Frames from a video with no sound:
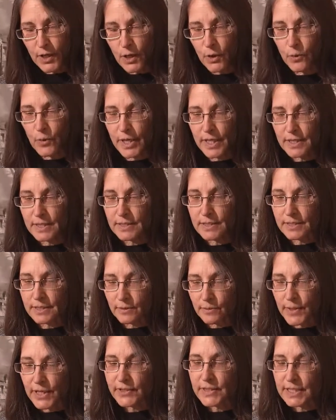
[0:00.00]
where, the,
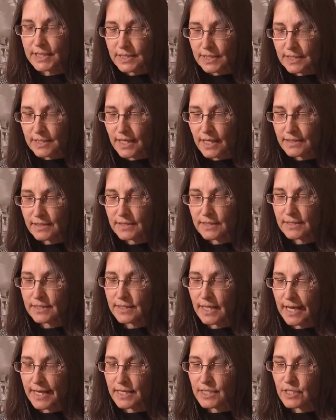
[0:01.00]
where he discusses
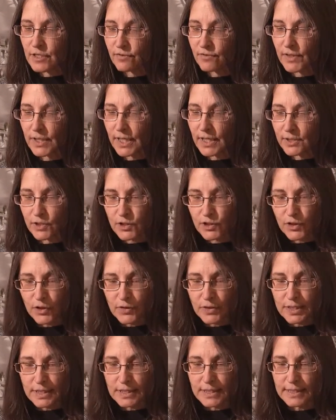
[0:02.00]
scientific
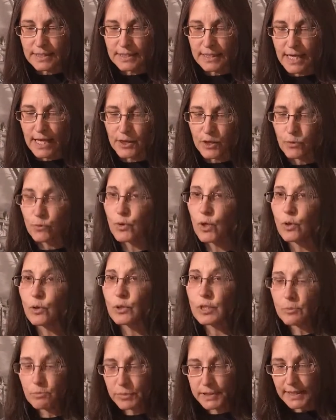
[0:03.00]
uncertainty and the role
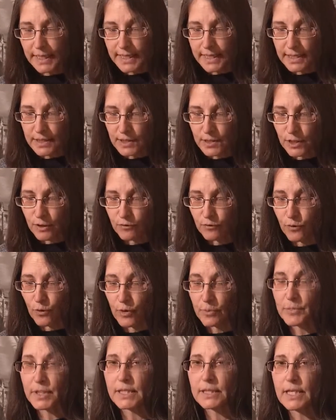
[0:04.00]
it plays in the
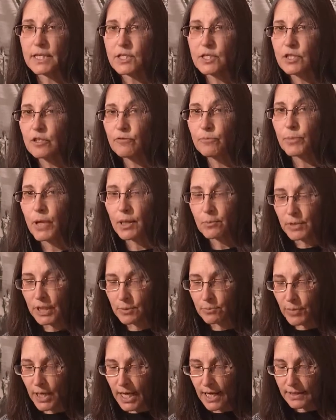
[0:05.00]
formulation of
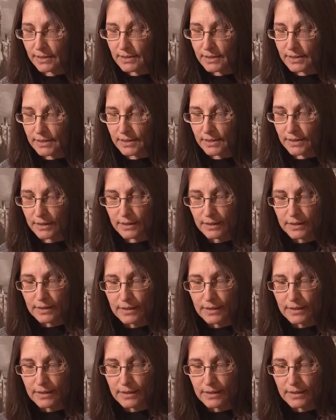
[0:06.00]
public policy.